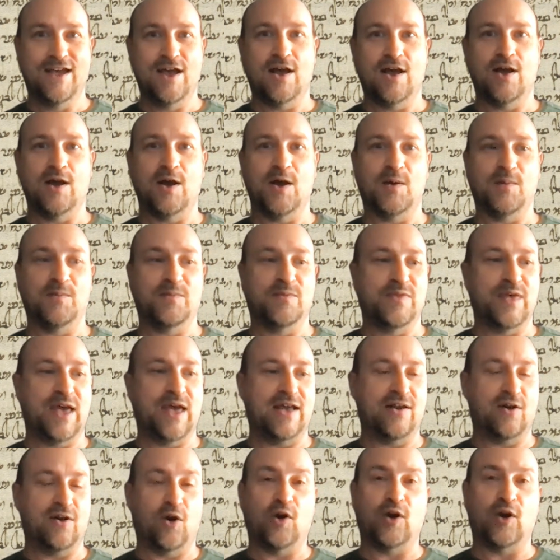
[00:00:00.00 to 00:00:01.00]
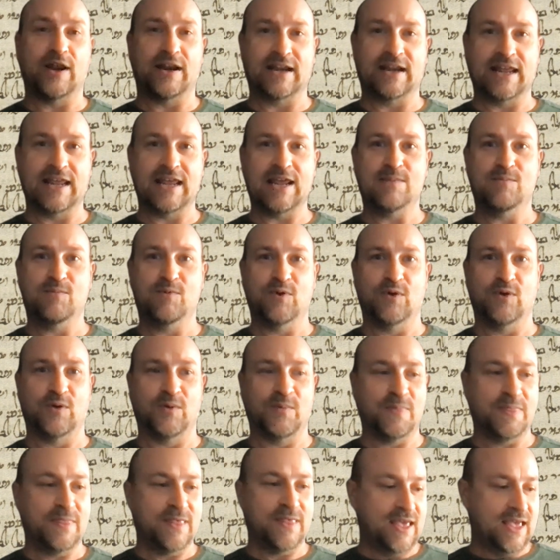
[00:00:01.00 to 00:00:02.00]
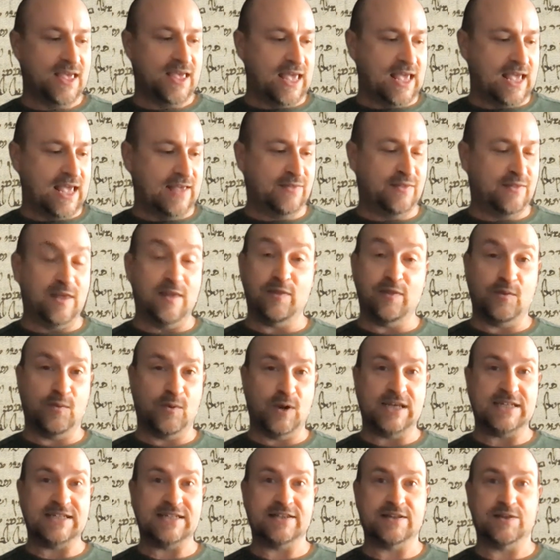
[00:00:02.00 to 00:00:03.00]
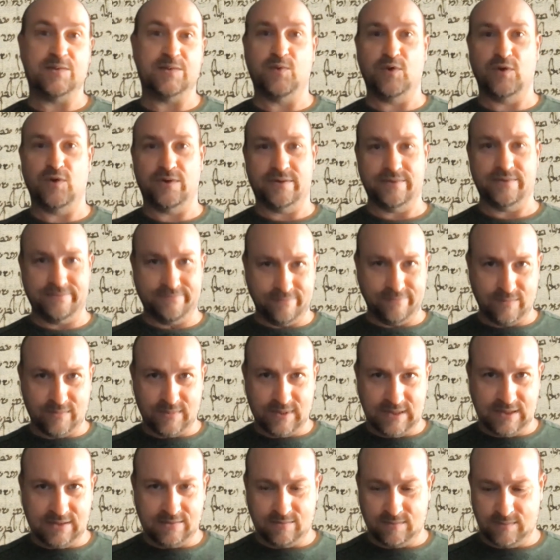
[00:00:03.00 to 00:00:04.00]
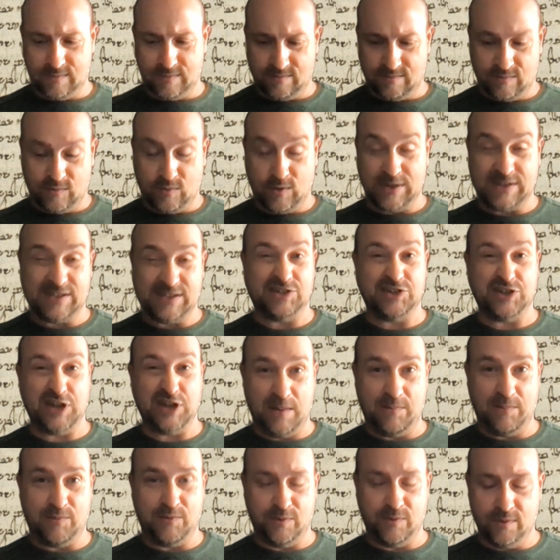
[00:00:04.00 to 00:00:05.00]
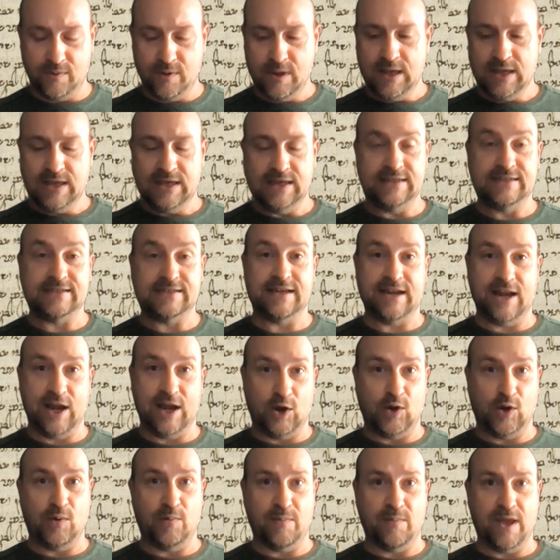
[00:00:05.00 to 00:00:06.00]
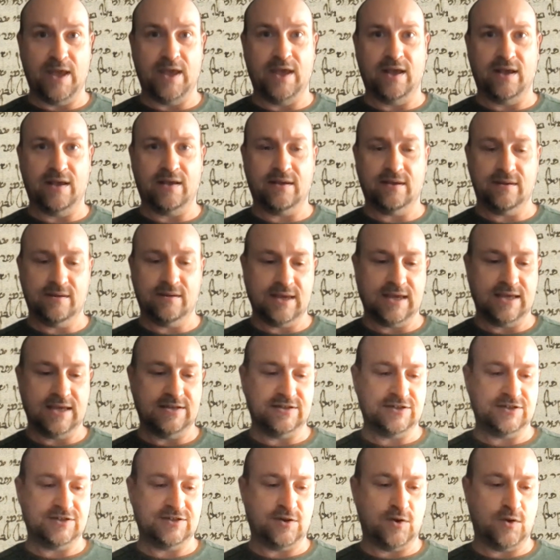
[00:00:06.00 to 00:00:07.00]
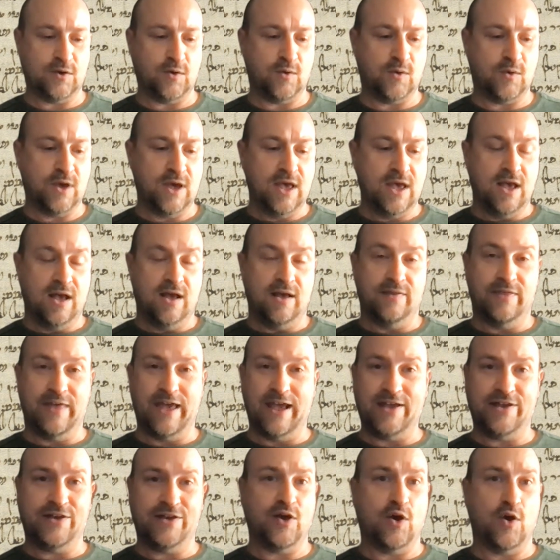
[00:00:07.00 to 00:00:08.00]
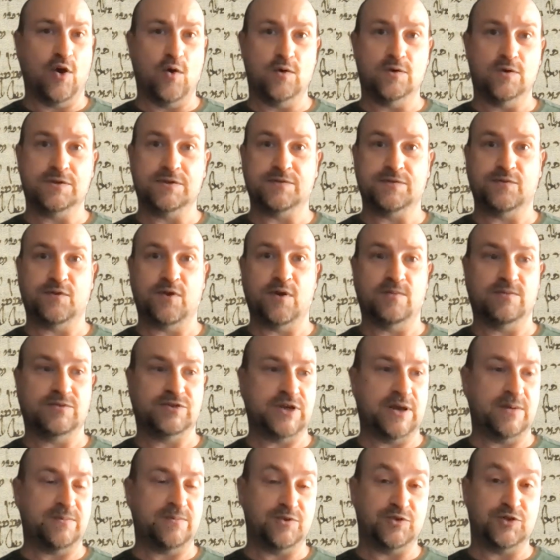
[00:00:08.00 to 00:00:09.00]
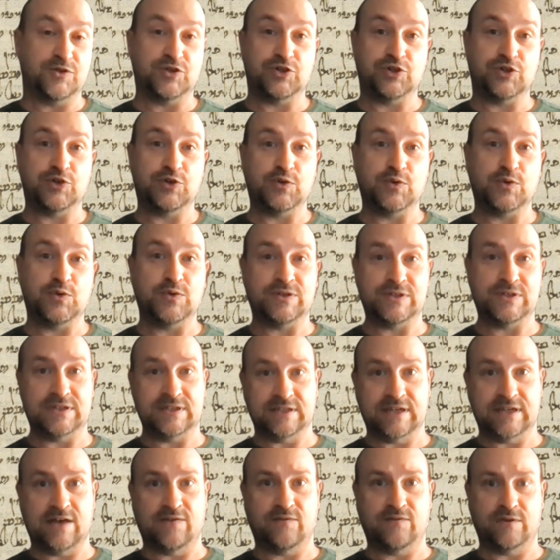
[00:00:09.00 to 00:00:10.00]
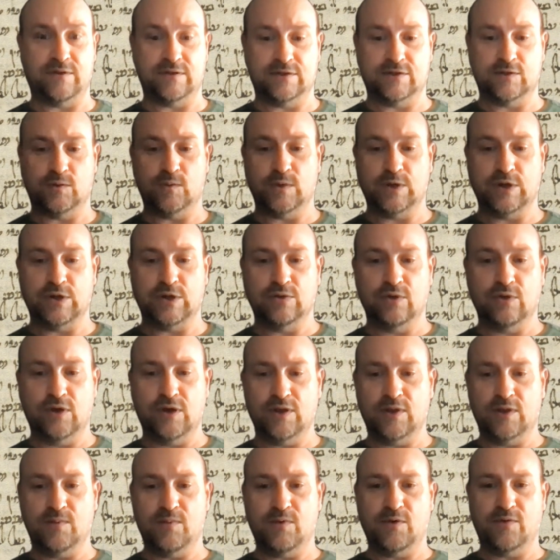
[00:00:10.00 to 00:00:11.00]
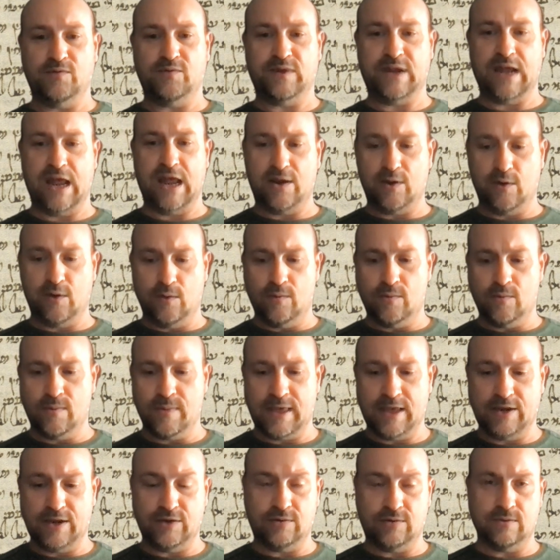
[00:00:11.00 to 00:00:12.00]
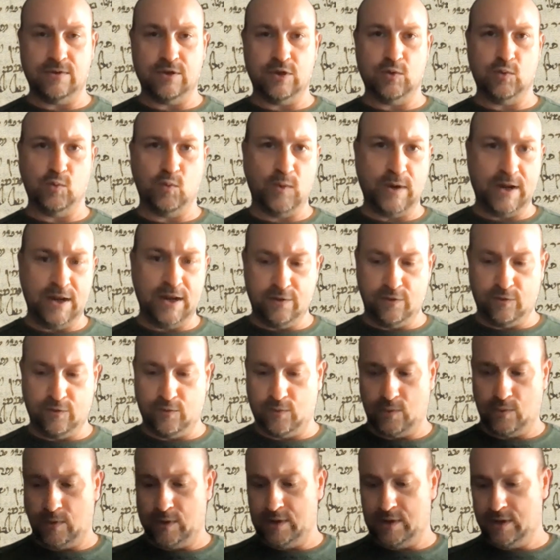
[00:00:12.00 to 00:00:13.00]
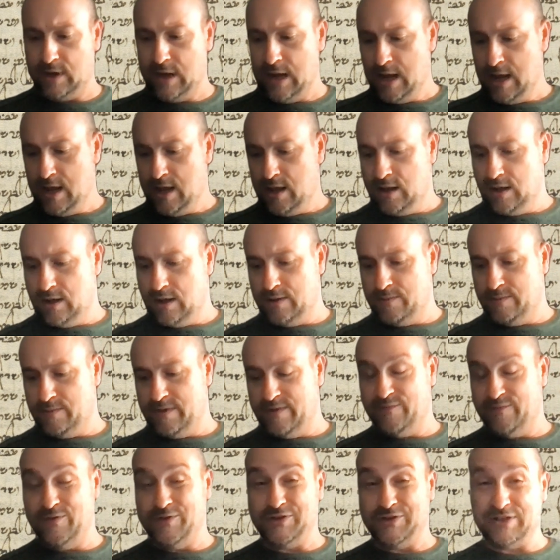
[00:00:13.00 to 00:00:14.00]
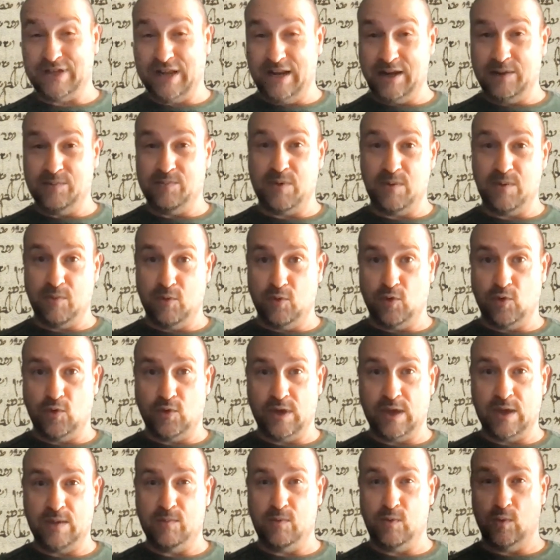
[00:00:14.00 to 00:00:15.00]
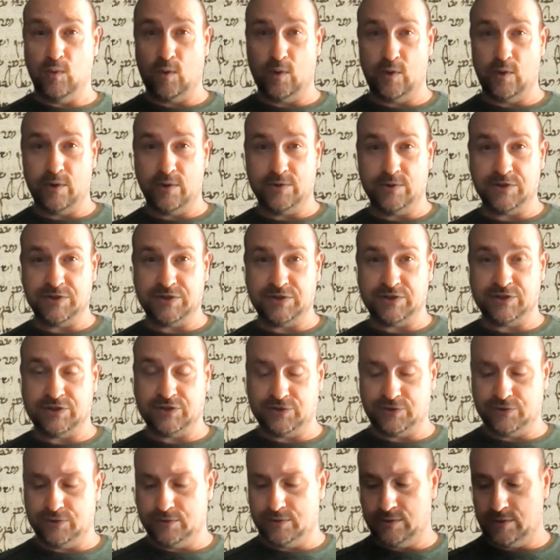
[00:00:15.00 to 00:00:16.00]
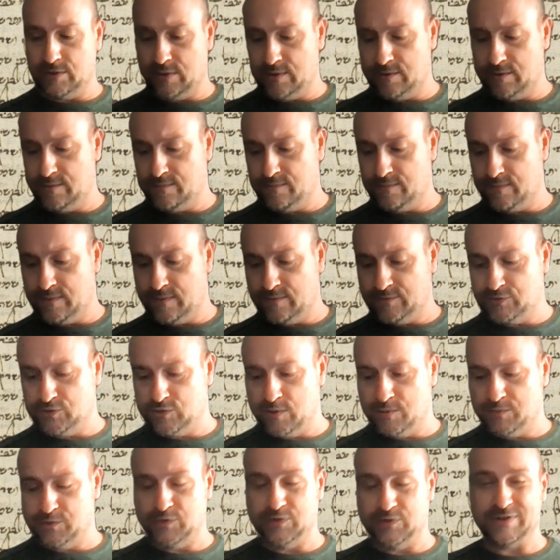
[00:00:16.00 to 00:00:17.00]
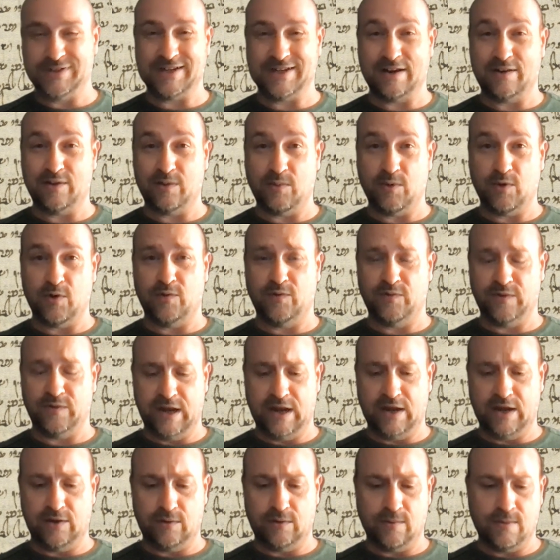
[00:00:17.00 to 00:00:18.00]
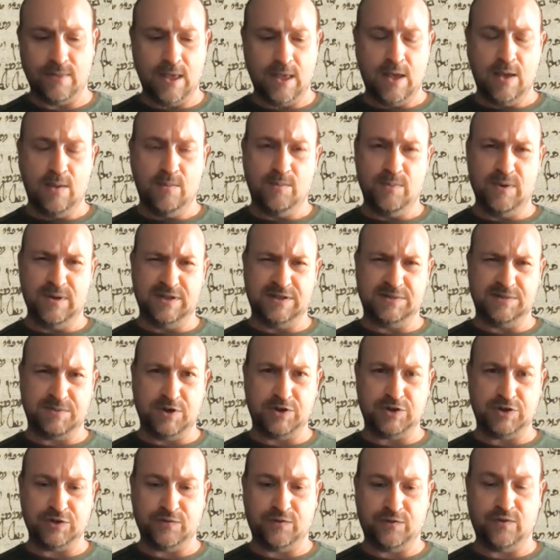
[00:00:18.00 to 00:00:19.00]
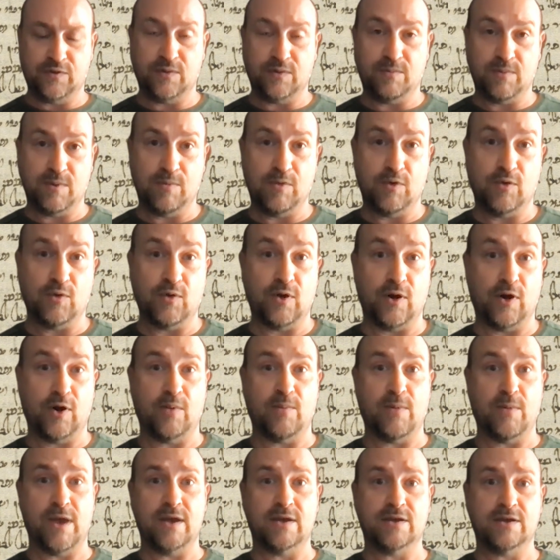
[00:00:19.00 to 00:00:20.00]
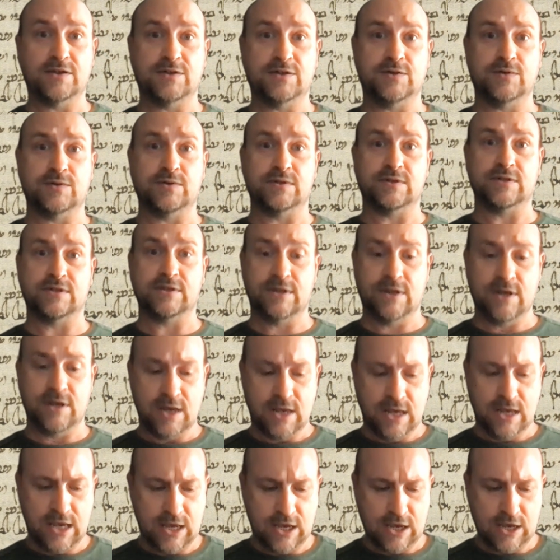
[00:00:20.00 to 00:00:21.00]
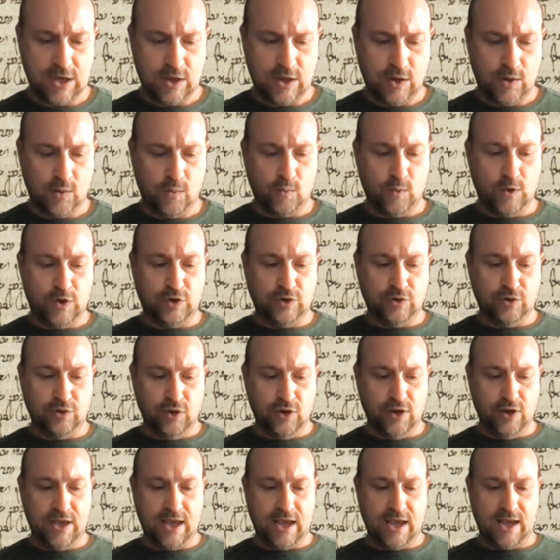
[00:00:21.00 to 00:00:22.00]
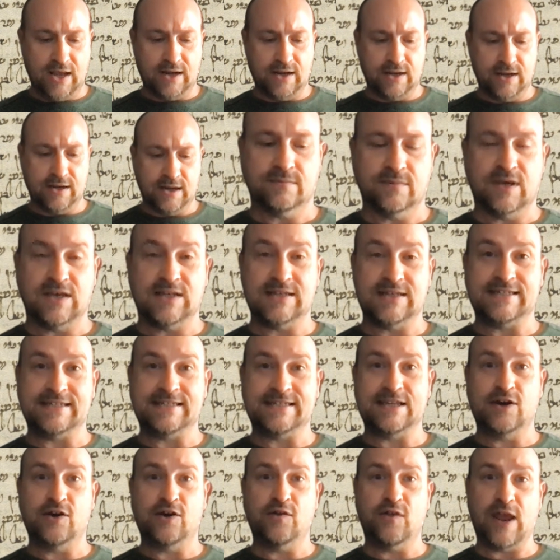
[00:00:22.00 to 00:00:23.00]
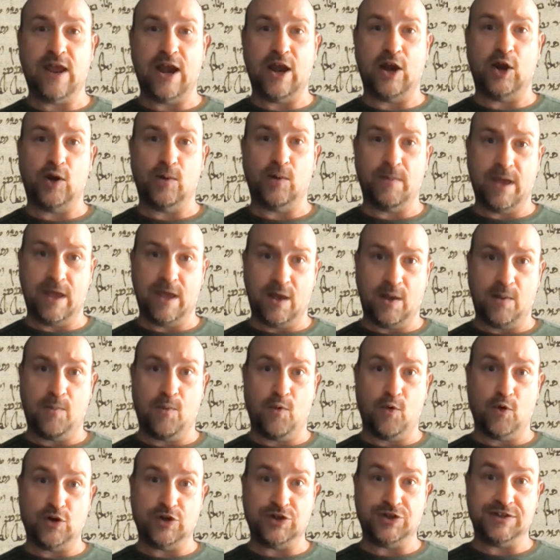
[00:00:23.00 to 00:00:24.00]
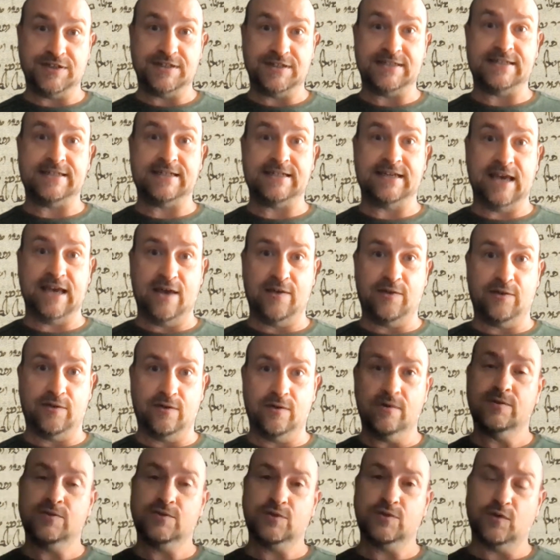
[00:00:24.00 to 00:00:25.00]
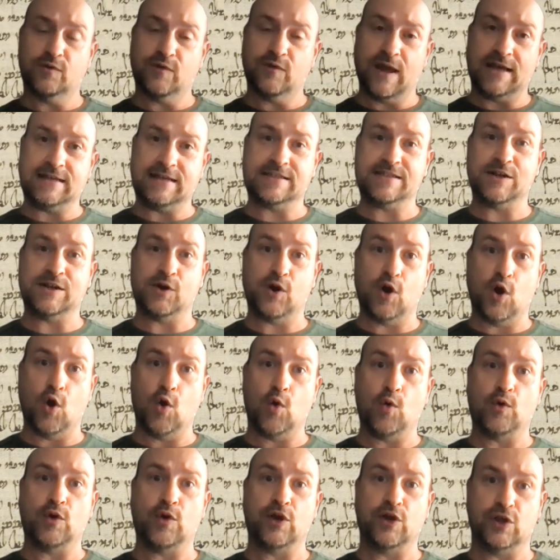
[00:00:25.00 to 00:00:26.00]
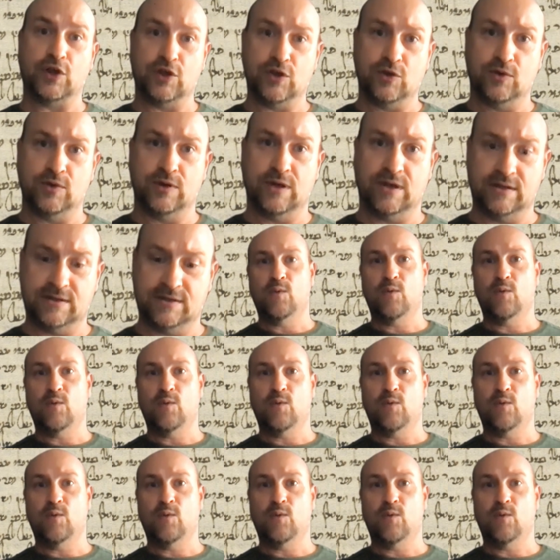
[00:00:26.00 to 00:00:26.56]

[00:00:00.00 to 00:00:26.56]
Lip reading: That are in Hebrew, and then the rest of the book, the rest of the chapter is in Aramaic. And so that goes from chapters 2 to 7. So when you look at the book of Daniel and you read through it, if you're studying biblical Hebrew or you're just a student of scripture and studying the book of Daniel, but especially for the biblical Aramaic students, when you look at it, consider the Aramaic portions together, sort of as their own unit.